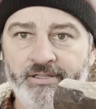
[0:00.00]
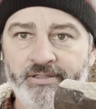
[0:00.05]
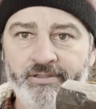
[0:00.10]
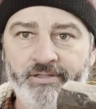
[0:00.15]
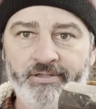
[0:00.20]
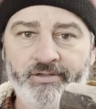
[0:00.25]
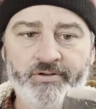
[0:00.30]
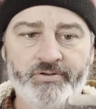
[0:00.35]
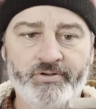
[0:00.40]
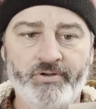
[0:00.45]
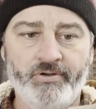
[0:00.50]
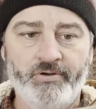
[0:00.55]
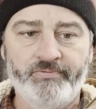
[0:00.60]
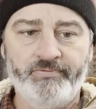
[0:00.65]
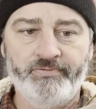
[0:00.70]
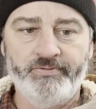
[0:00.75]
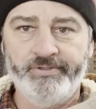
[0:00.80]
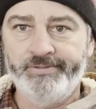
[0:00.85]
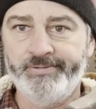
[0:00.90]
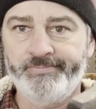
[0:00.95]
They usually go
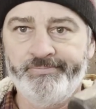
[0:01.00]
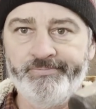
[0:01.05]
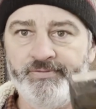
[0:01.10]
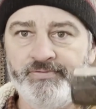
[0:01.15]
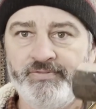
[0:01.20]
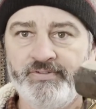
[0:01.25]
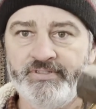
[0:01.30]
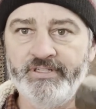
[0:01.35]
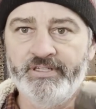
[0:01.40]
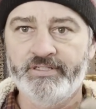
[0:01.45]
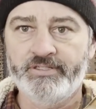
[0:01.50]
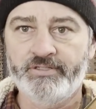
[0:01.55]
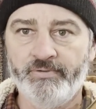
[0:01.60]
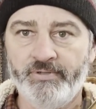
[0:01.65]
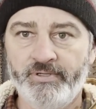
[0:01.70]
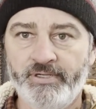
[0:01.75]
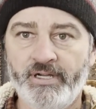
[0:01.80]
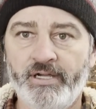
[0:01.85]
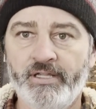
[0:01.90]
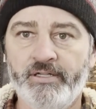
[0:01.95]
for like 50 cents to
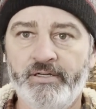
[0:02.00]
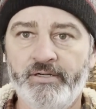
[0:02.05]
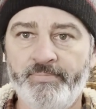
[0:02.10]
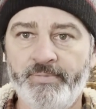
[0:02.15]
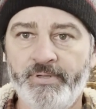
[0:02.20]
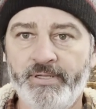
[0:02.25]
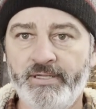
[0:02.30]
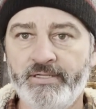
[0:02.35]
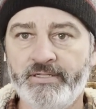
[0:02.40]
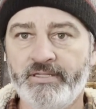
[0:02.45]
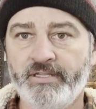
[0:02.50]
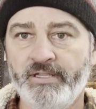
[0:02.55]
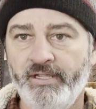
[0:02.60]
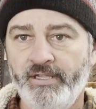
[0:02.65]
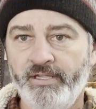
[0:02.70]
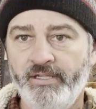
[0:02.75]
$1 a piece.